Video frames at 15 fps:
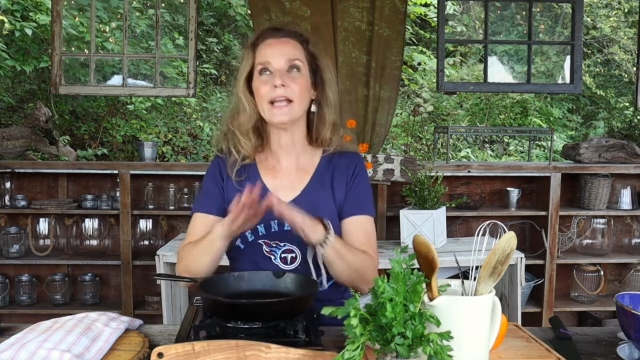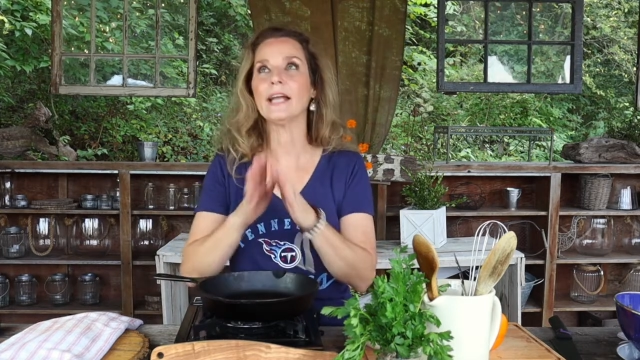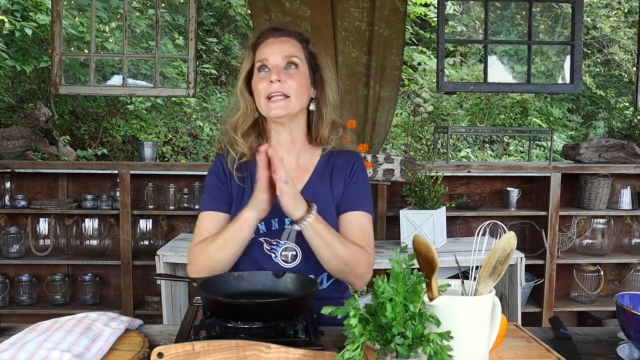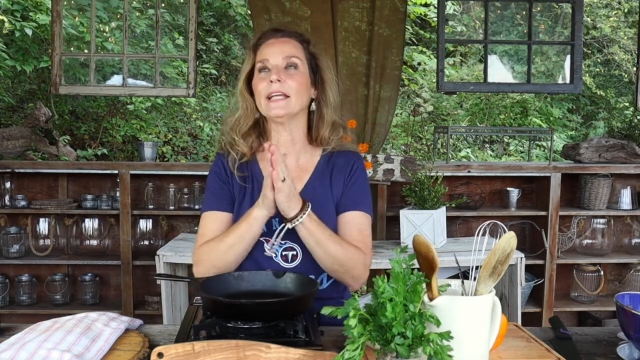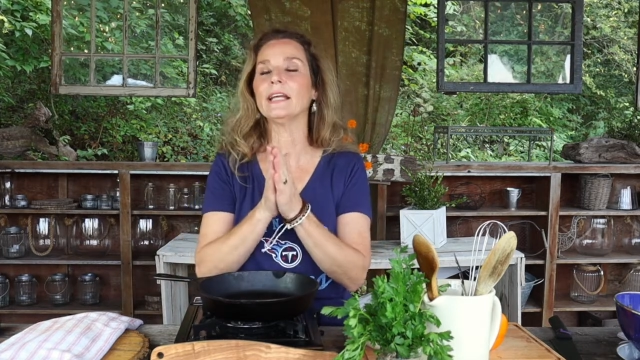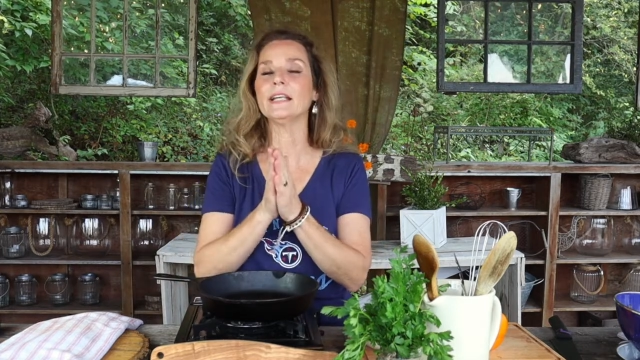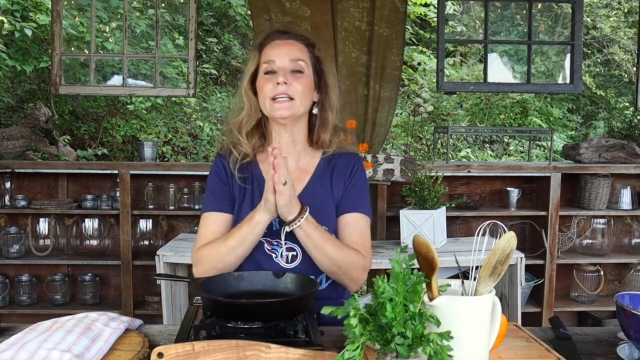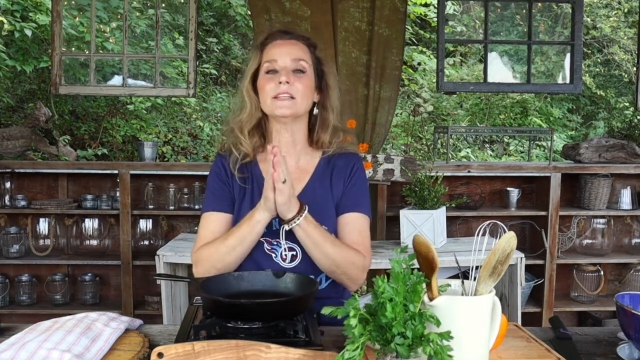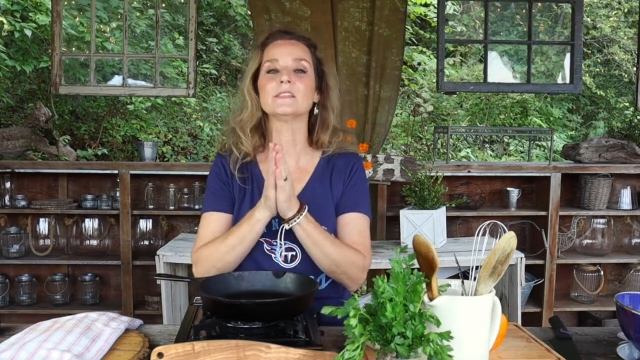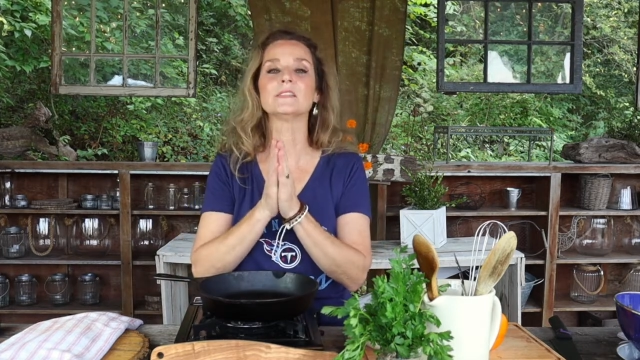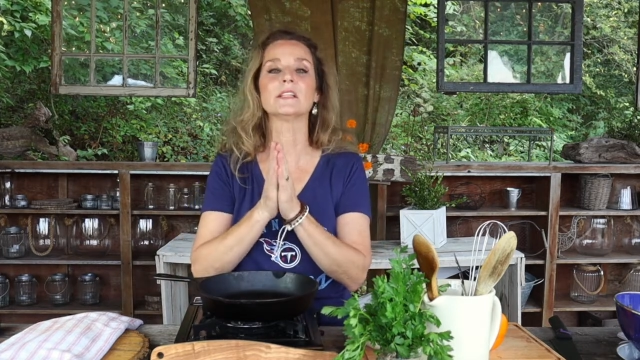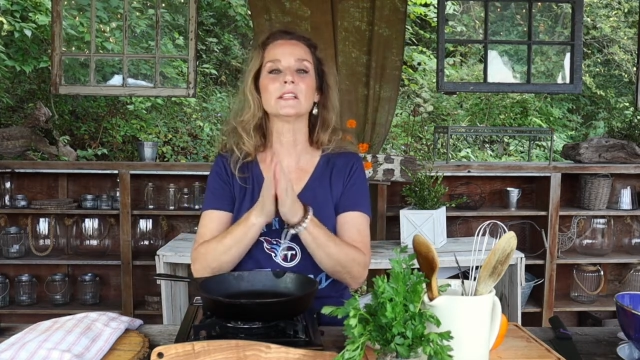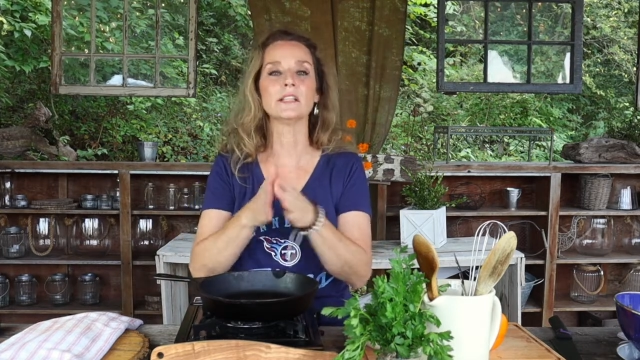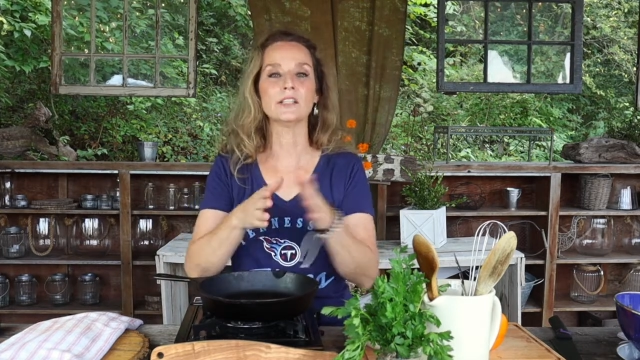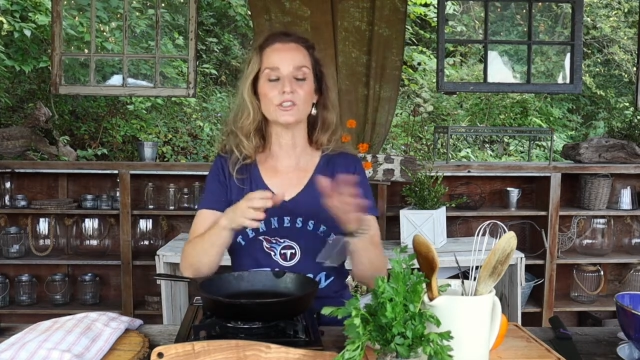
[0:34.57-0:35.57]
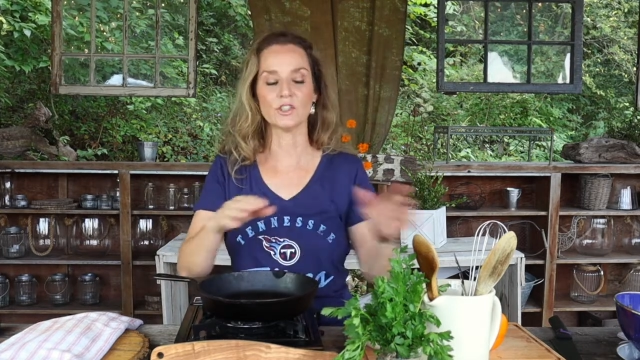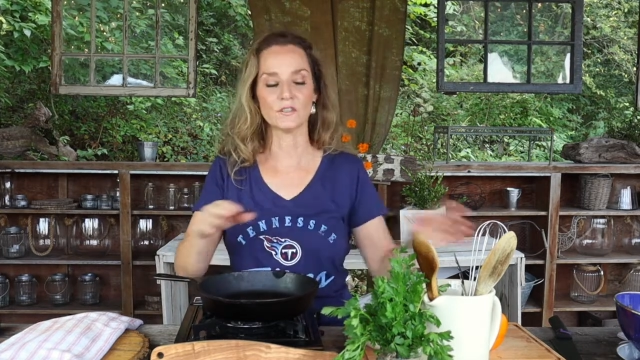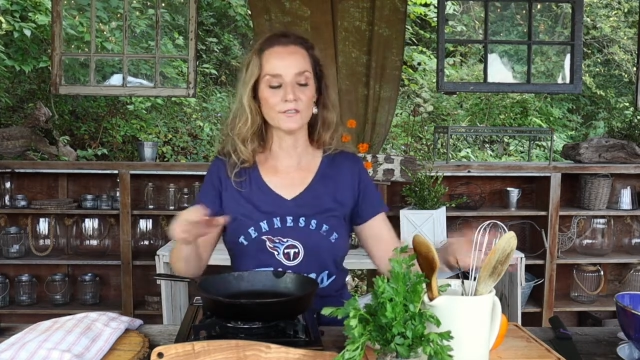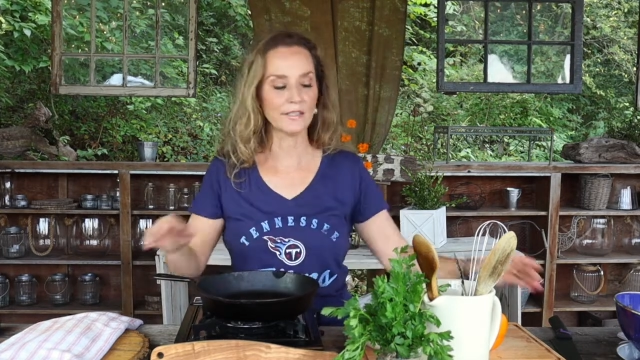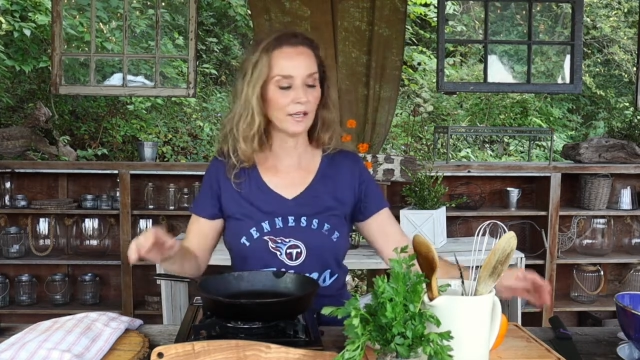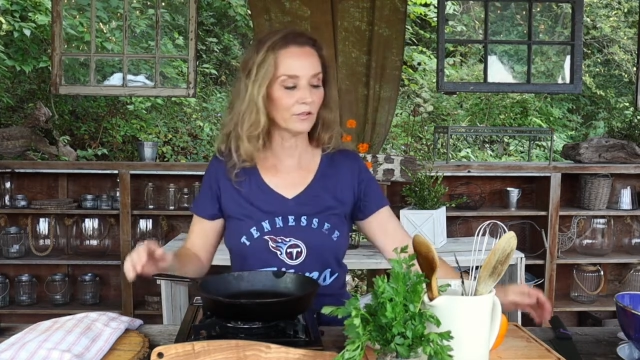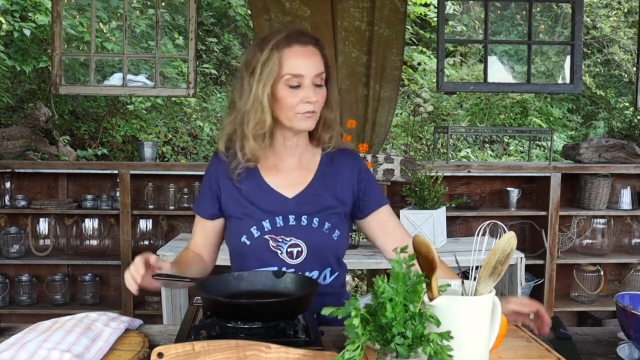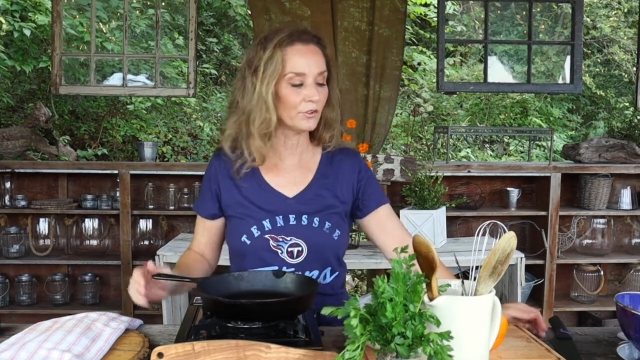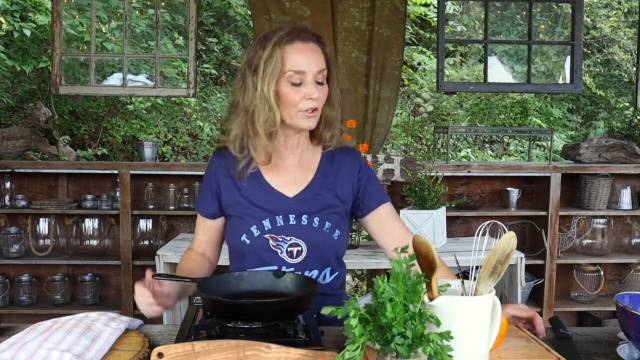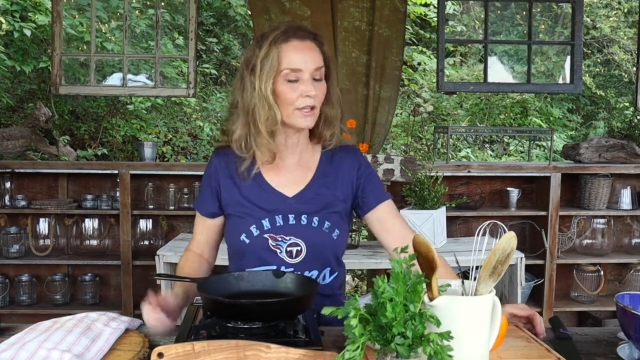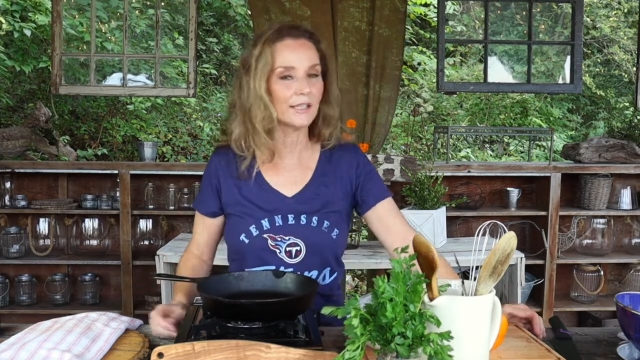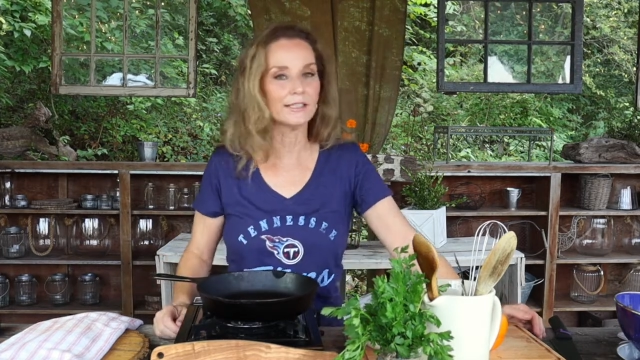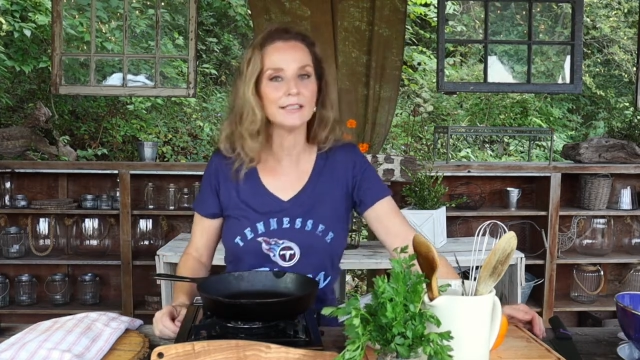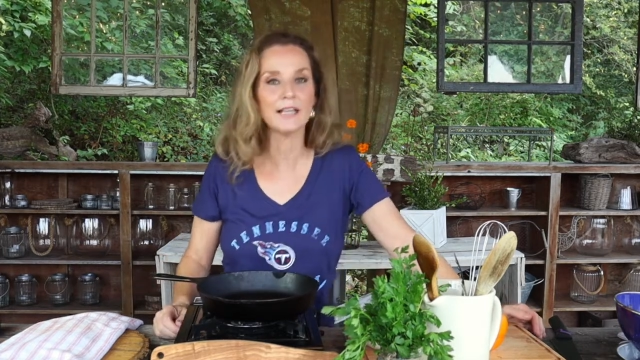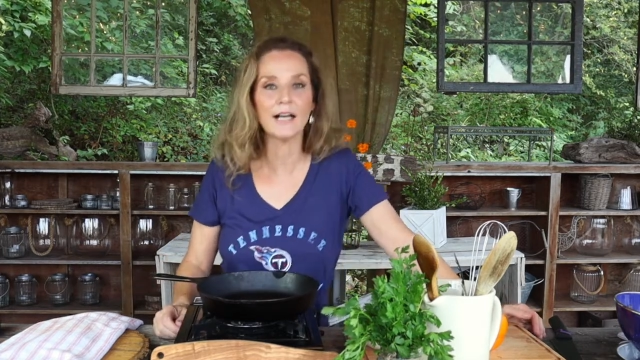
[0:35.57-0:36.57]
and it is delicious. Now if you're on
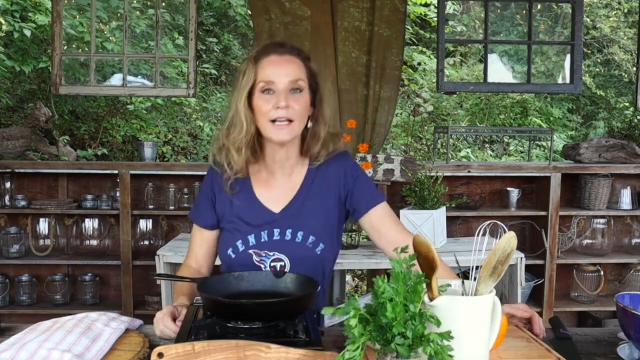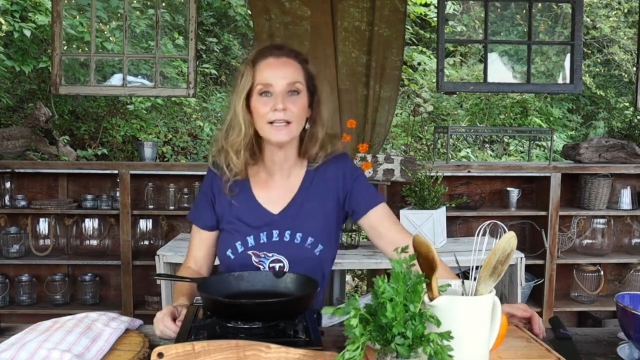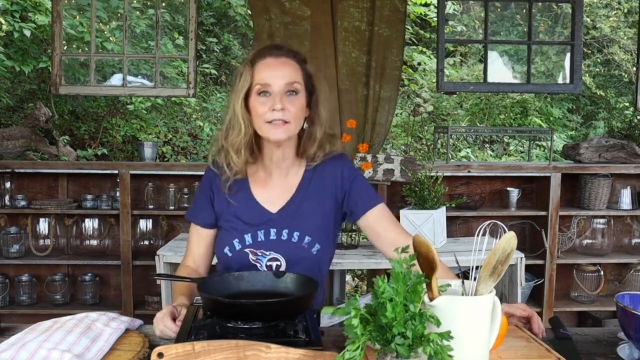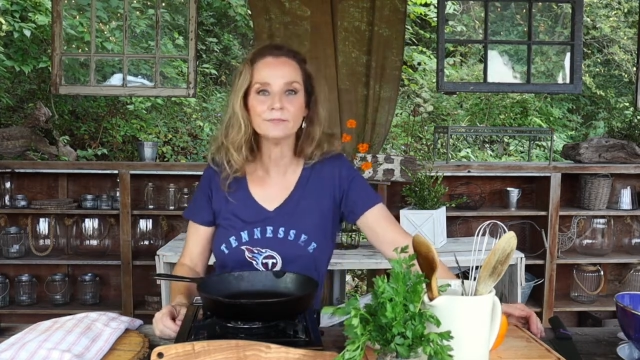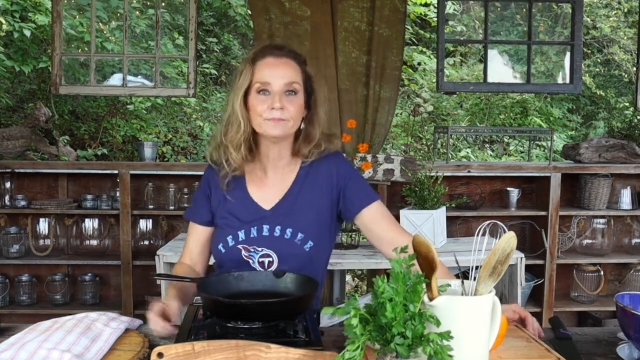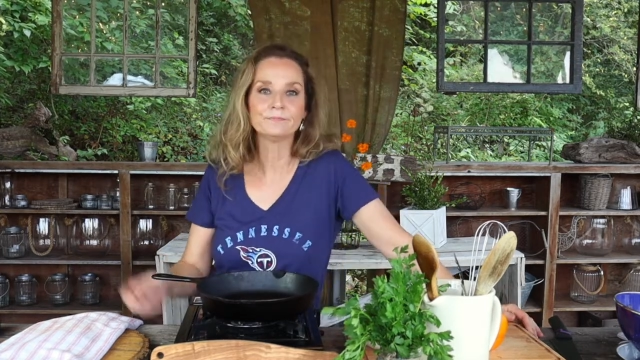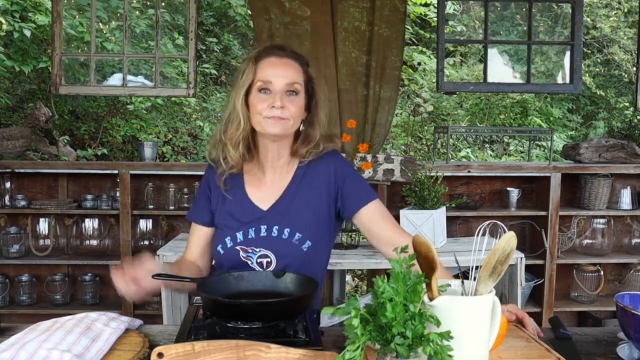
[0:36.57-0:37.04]
a diet,